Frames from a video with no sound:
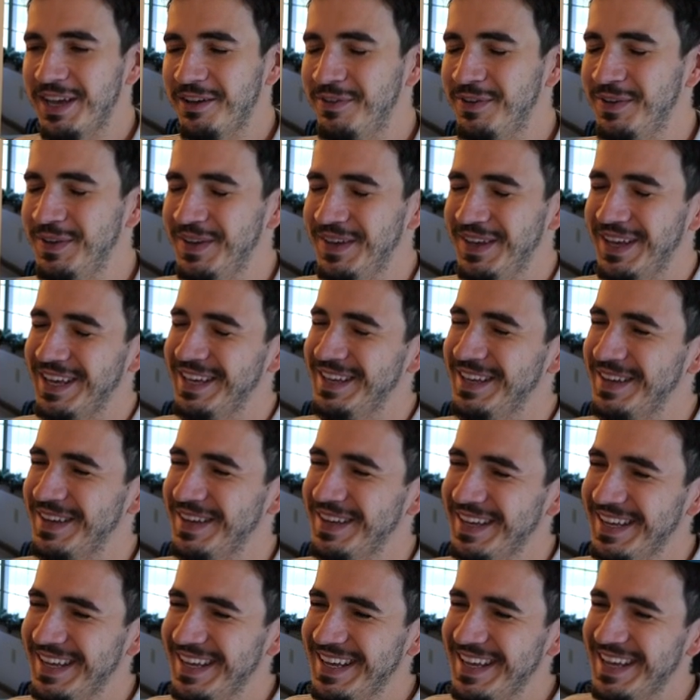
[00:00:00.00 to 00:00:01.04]

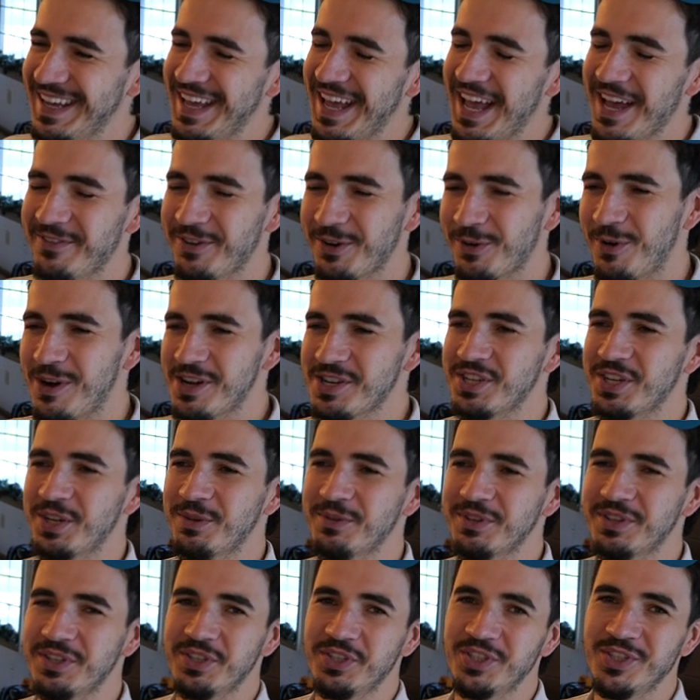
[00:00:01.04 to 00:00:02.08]
if you're washing it
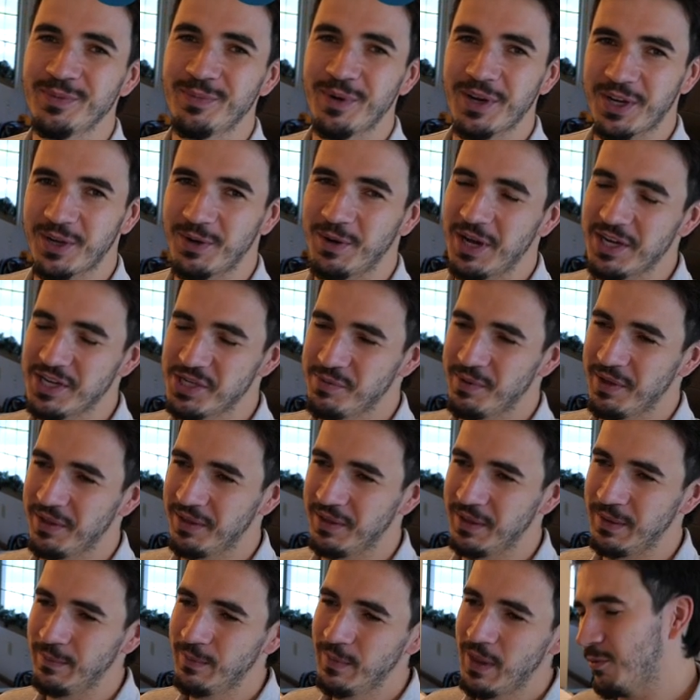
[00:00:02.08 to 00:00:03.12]
with the two bucket wash
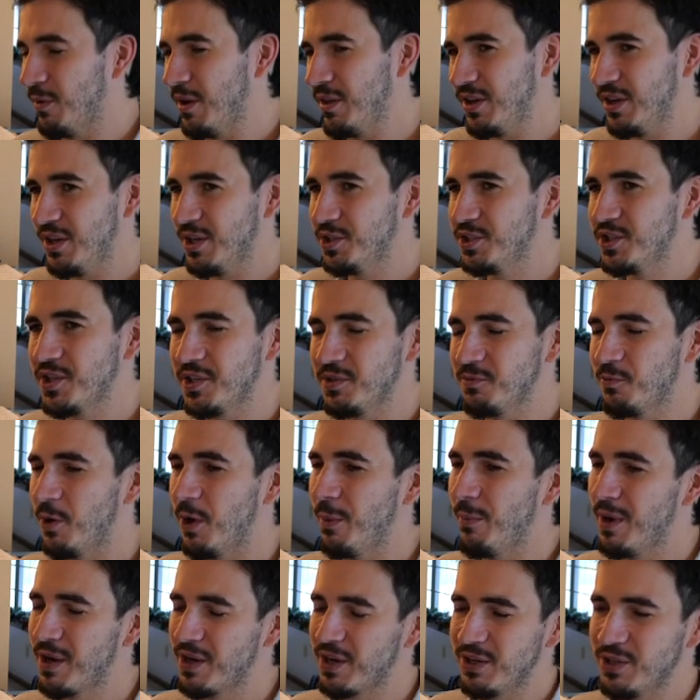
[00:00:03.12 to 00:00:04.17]
method. Now, whether you're using
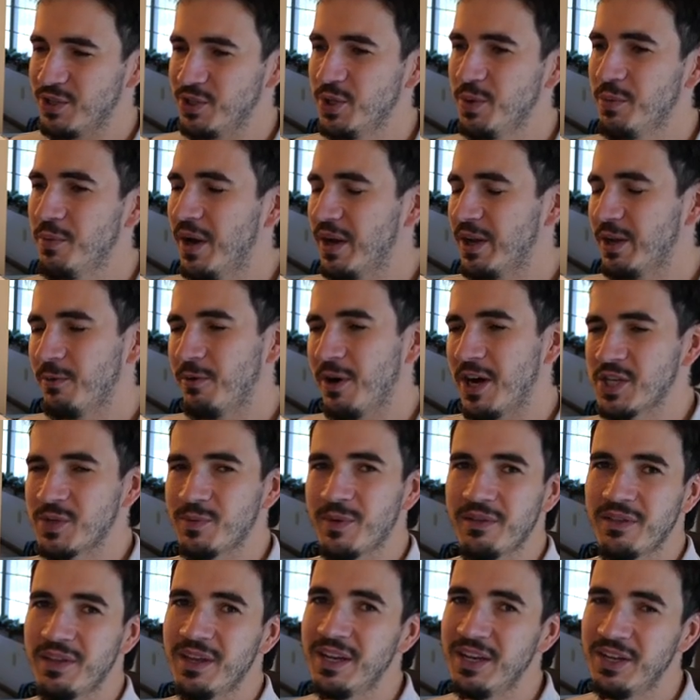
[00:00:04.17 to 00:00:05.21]
one bucket or two bucket wash
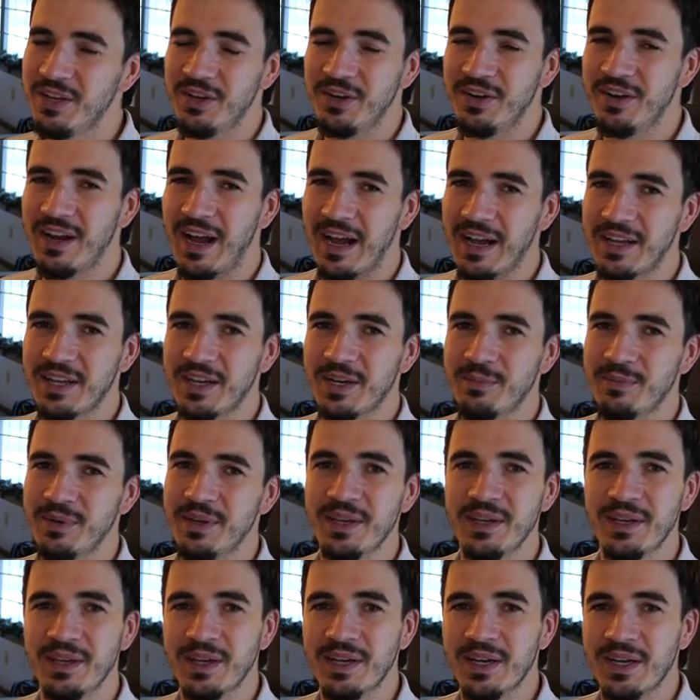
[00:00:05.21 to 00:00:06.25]
method, you're not going to
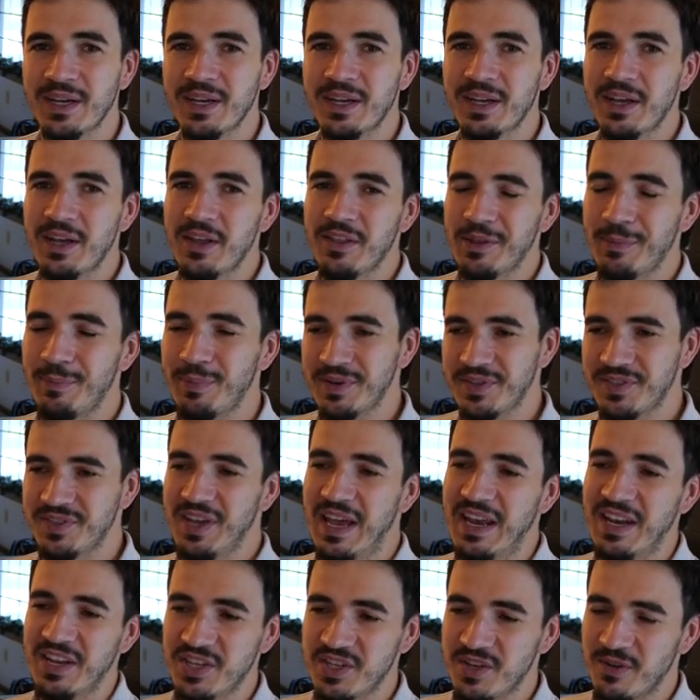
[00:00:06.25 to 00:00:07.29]
be the
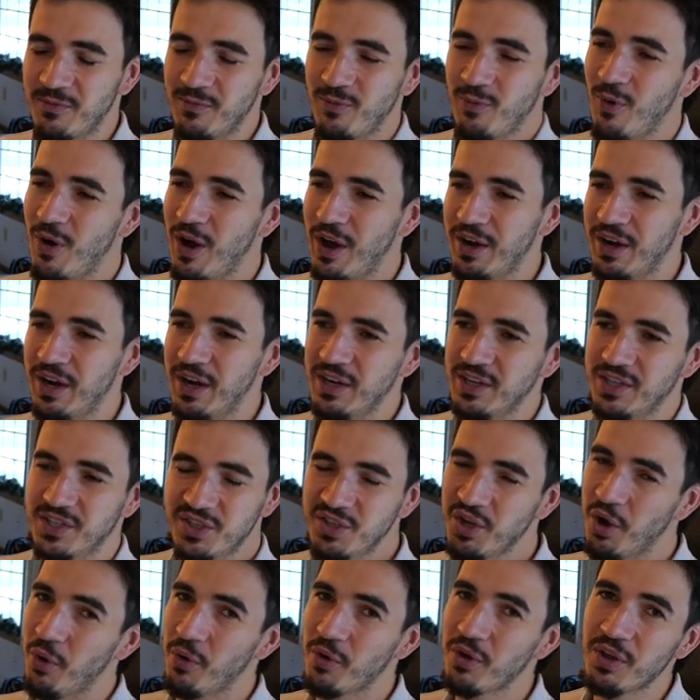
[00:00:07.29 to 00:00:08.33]
percentage of water
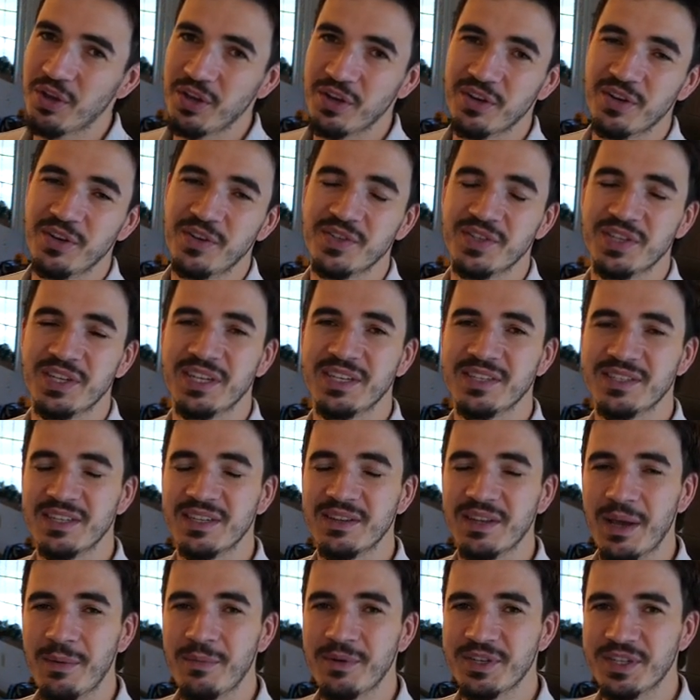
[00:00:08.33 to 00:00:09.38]
total you're using
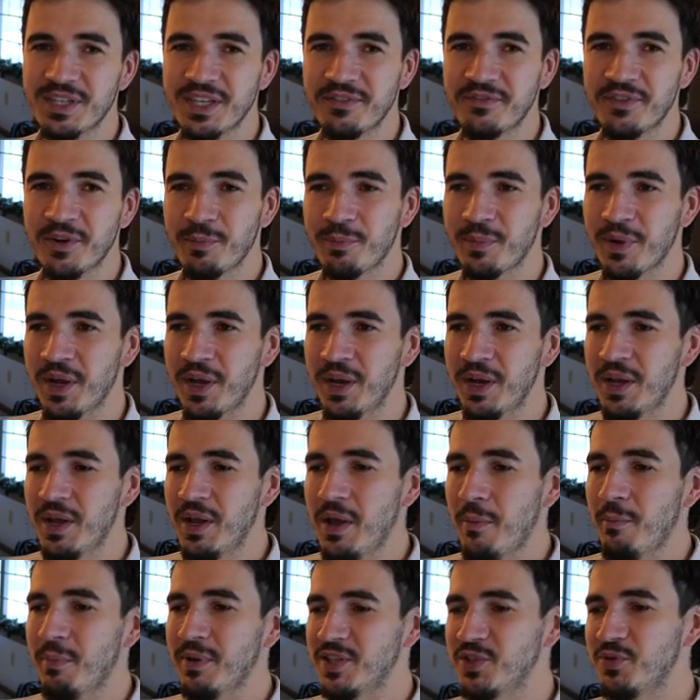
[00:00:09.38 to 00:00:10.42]
isn't that much different, but
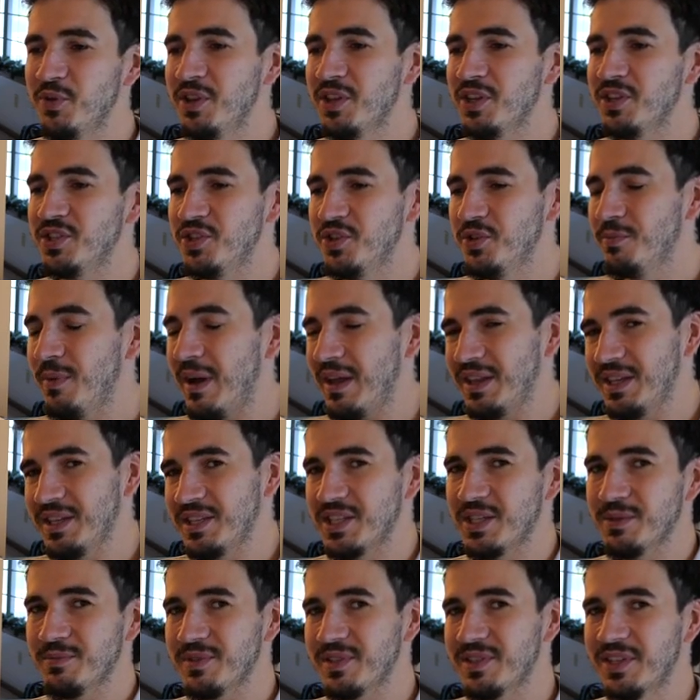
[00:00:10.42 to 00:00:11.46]
between the two
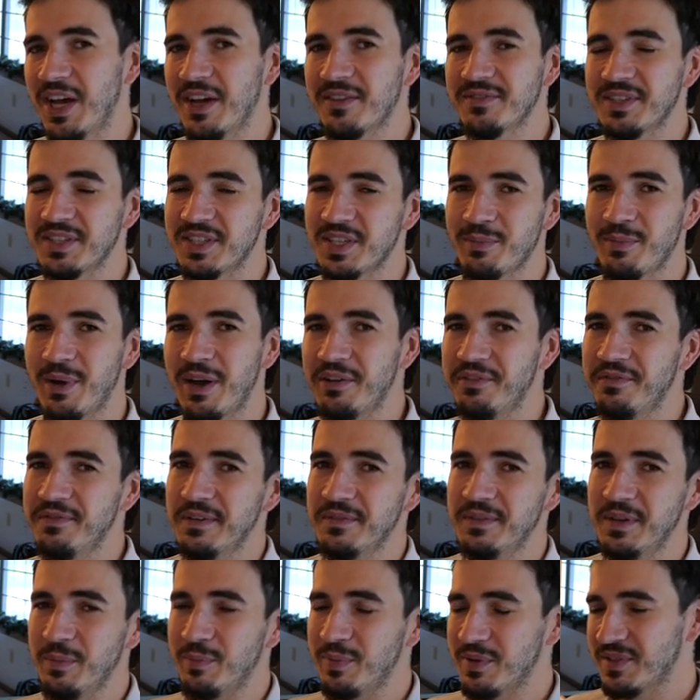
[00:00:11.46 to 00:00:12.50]
methods themselves, it's about a
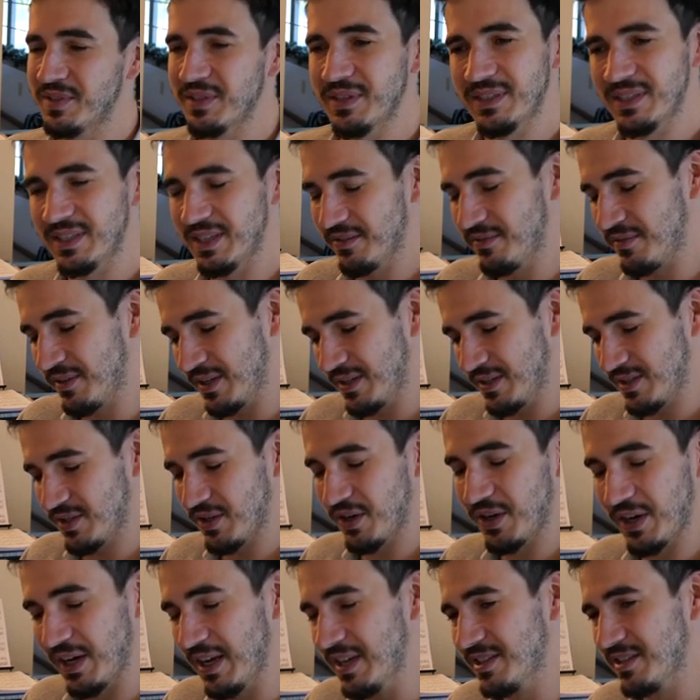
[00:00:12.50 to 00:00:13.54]
50% difference,
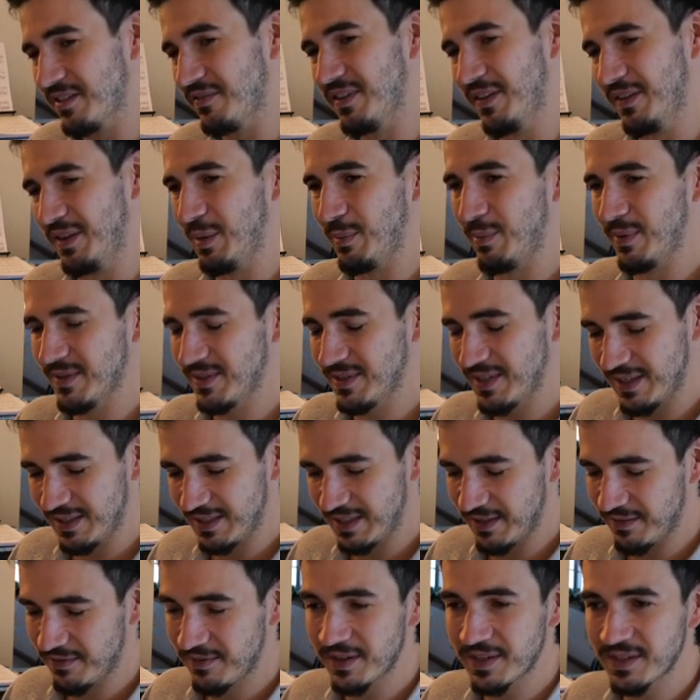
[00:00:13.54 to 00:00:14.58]
or it is a 50%
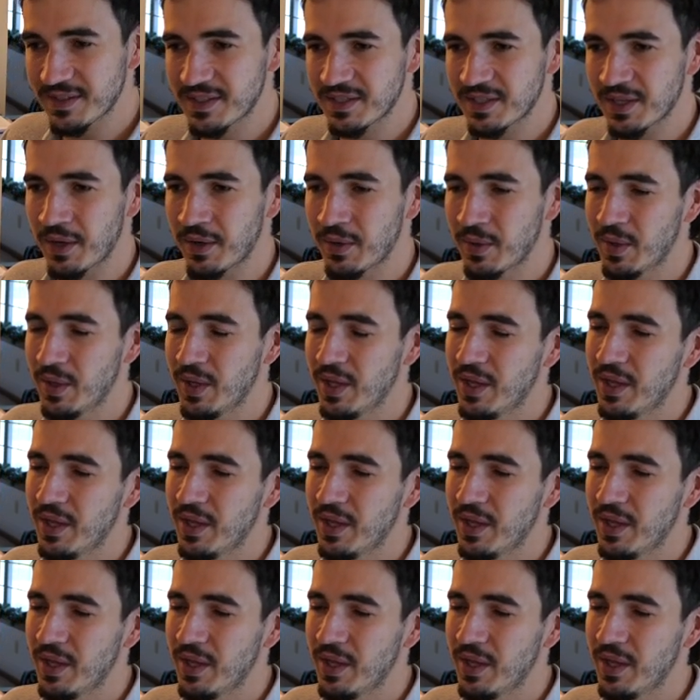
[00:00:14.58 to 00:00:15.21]
difference. So